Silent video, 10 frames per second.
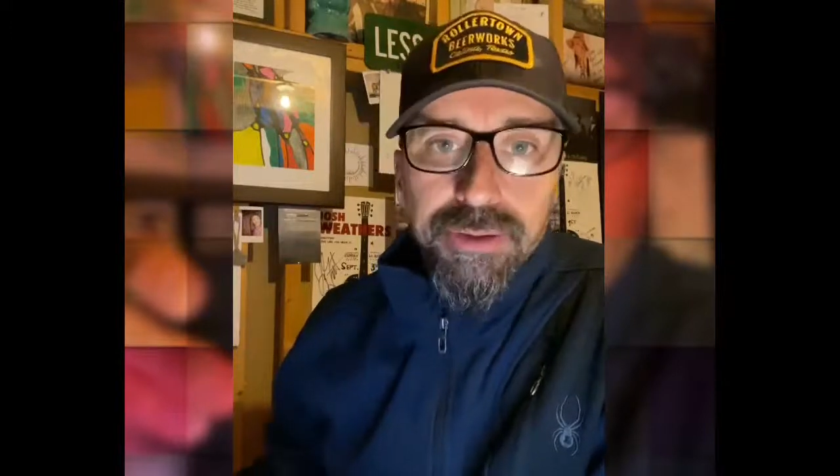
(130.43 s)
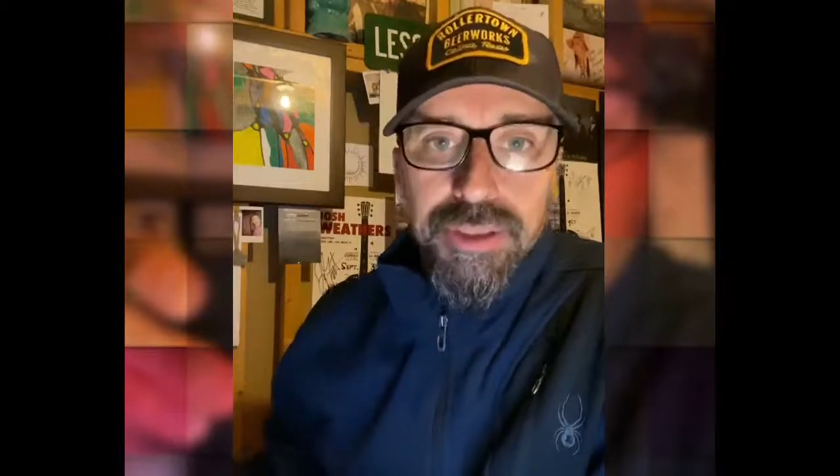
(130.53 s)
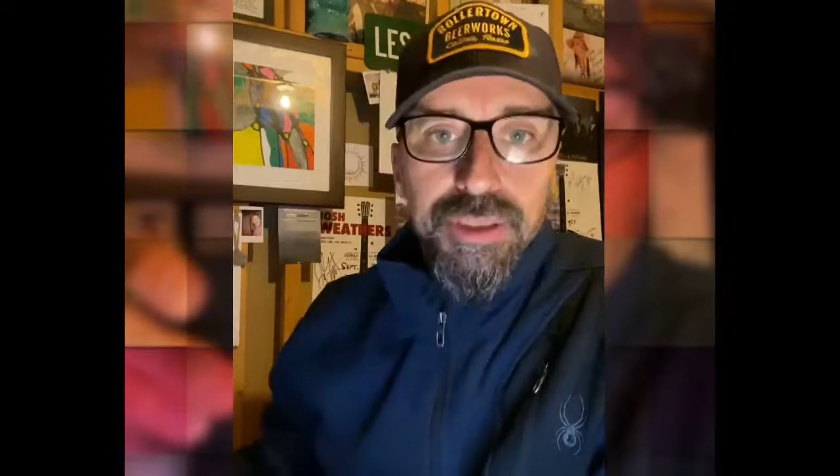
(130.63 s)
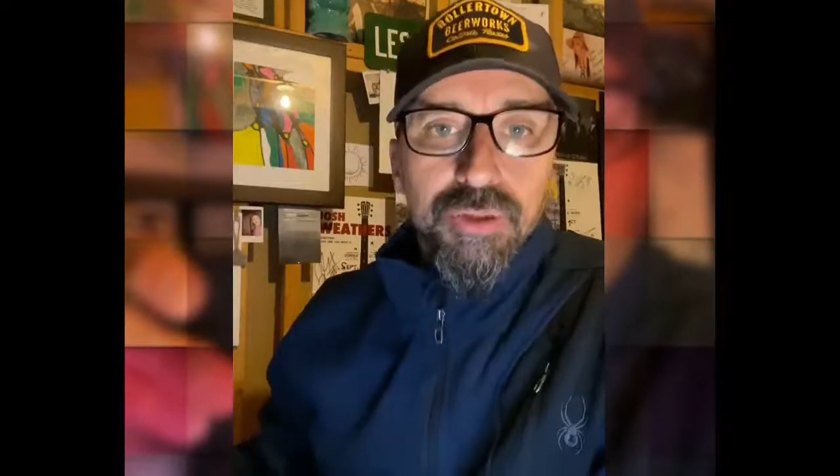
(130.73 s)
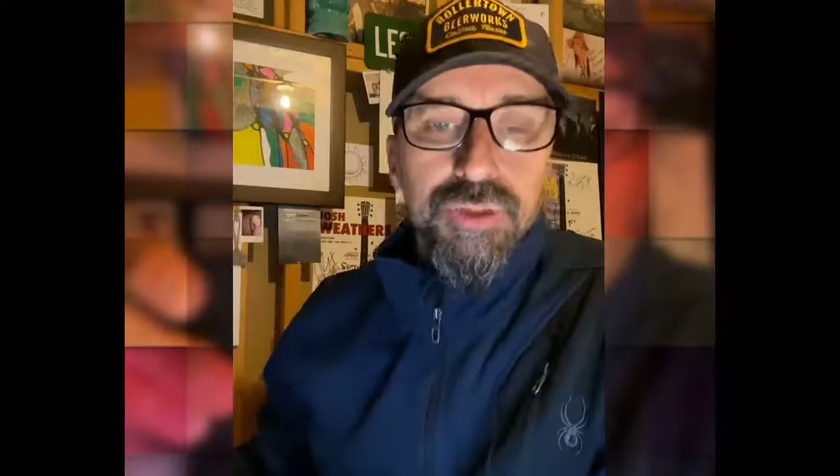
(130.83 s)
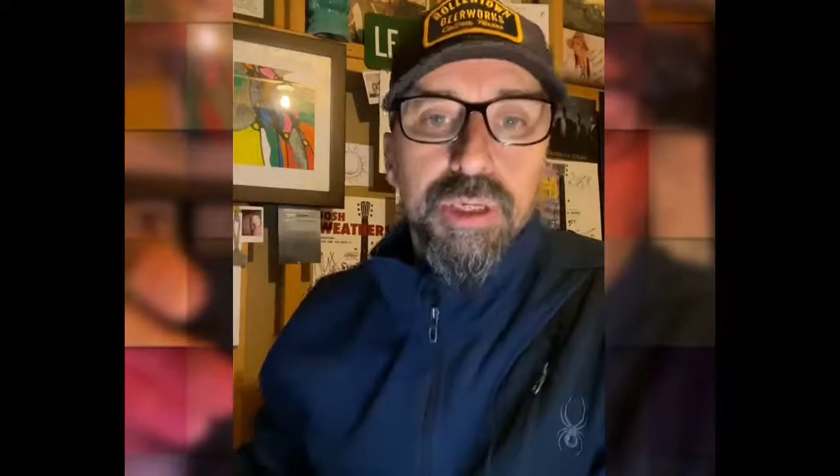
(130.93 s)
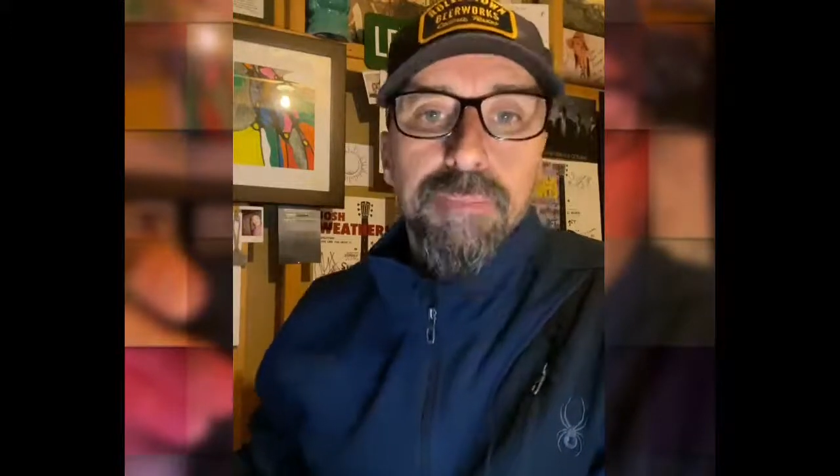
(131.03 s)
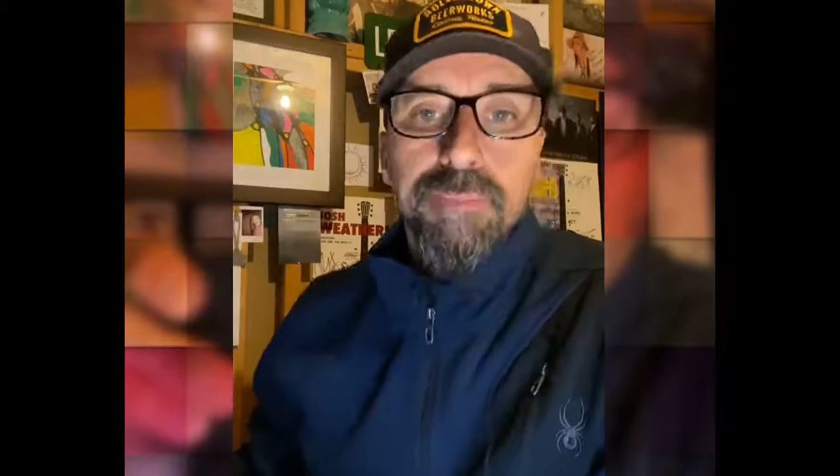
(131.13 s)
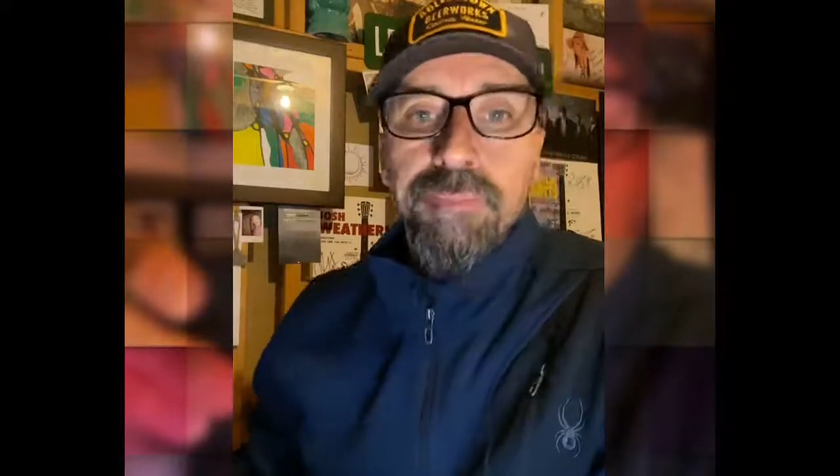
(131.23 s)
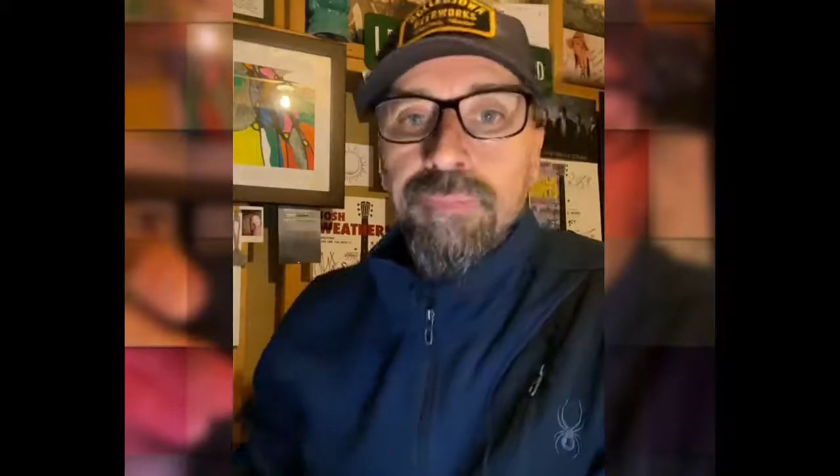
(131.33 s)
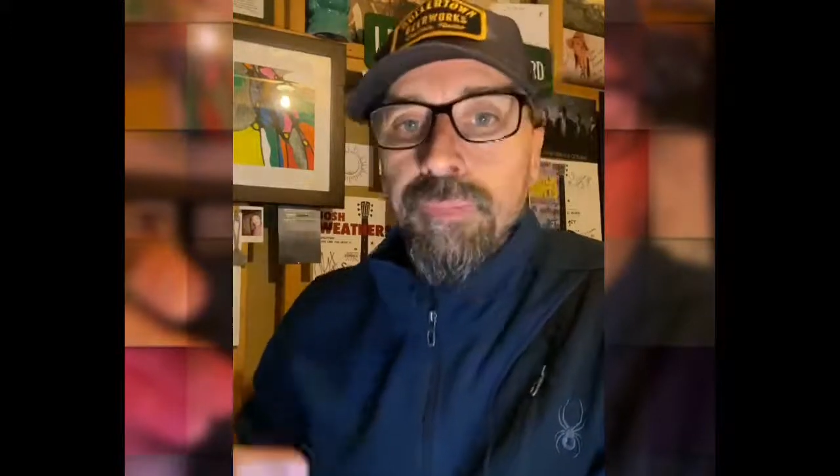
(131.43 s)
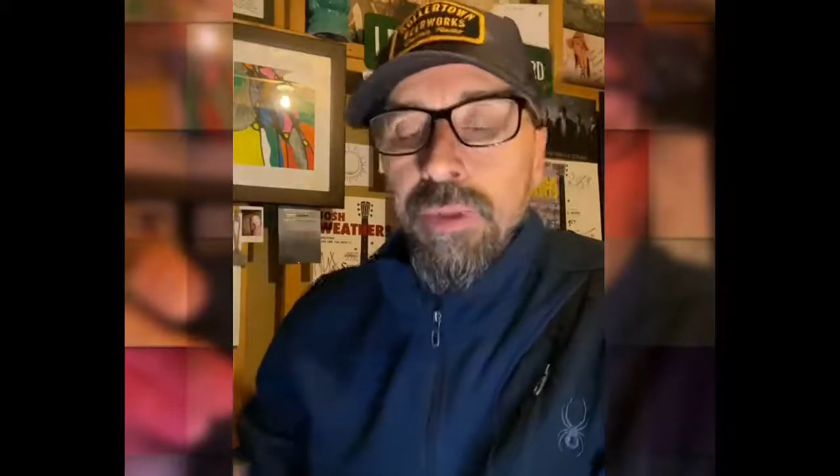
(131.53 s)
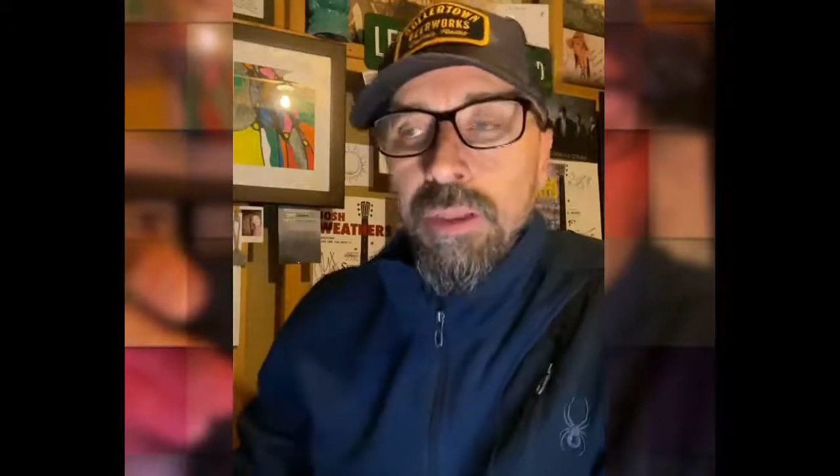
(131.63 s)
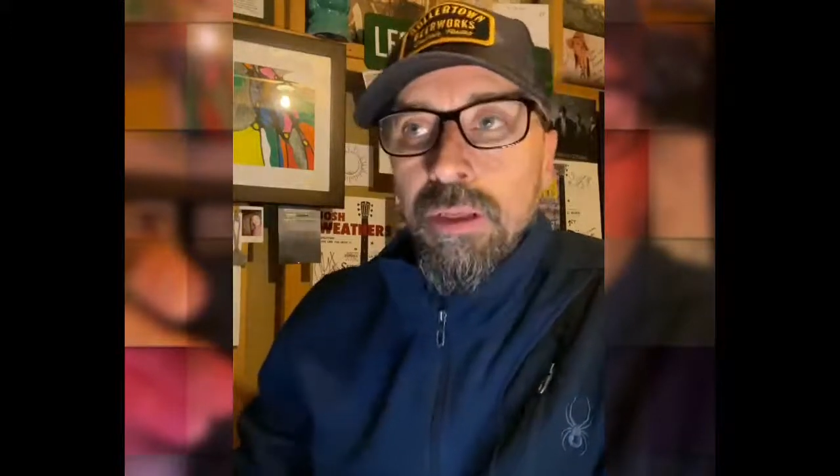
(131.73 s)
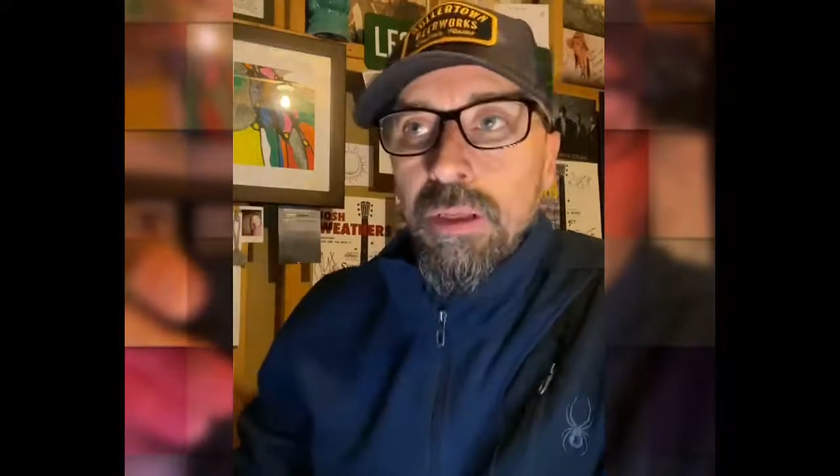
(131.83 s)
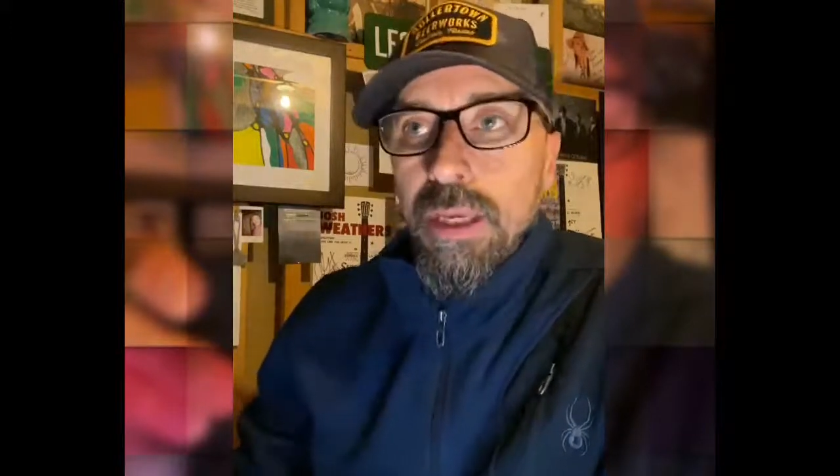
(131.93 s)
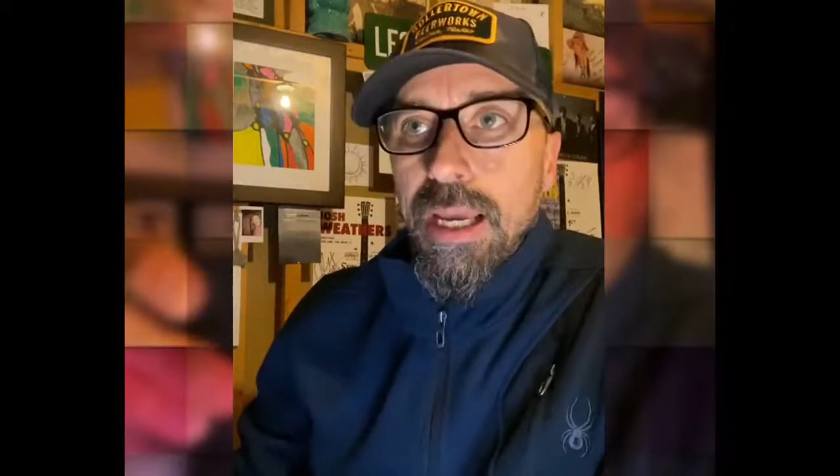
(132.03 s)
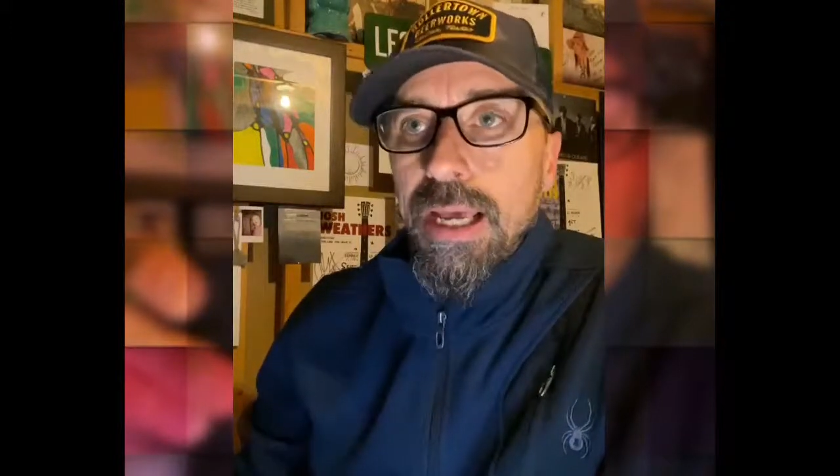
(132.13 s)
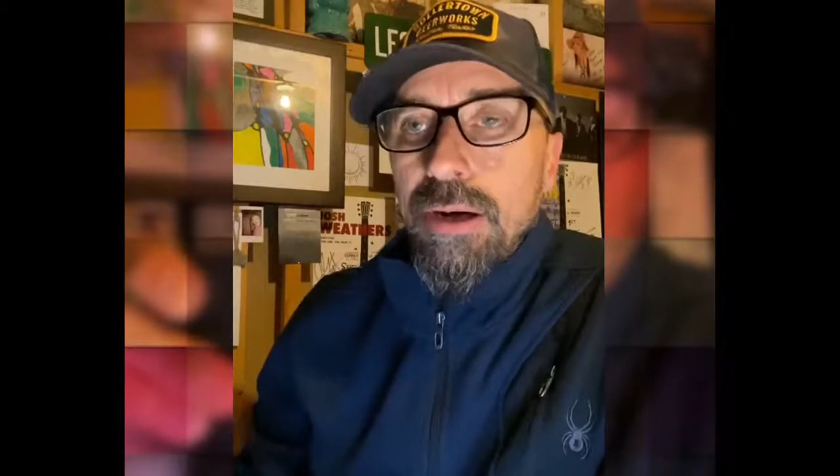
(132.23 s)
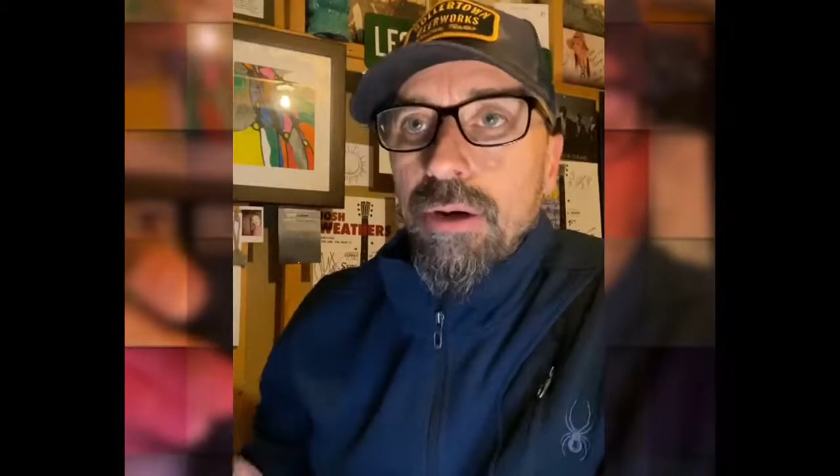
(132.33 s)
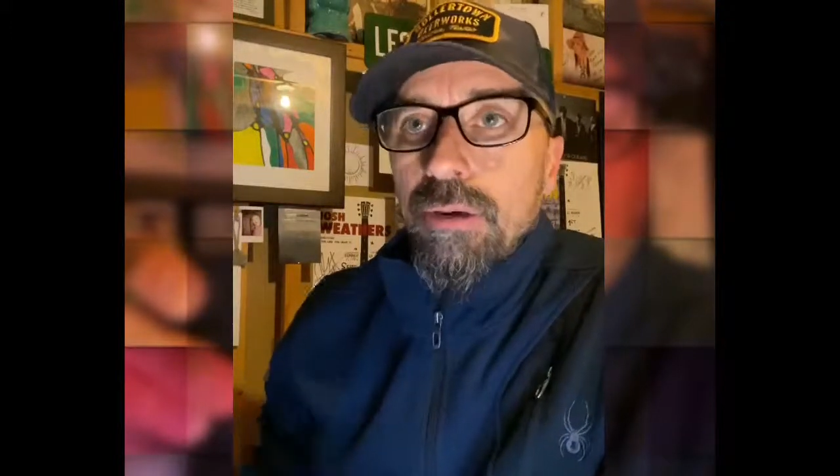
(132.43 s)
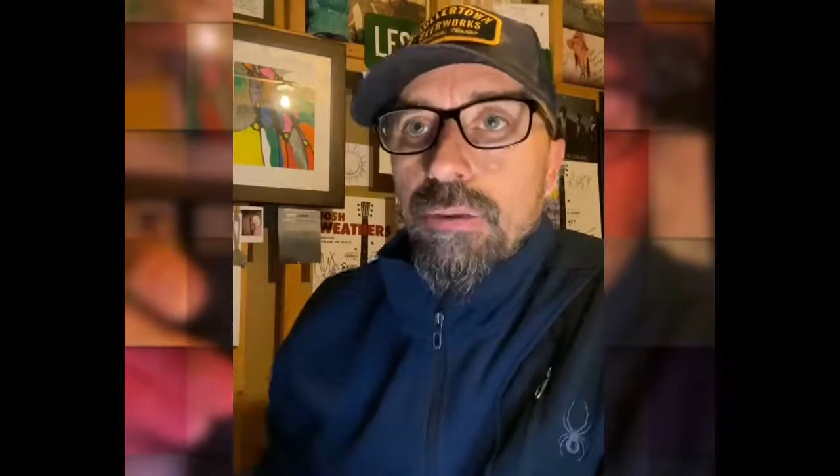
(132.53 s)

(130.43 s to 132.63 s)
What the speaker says: it shows up at our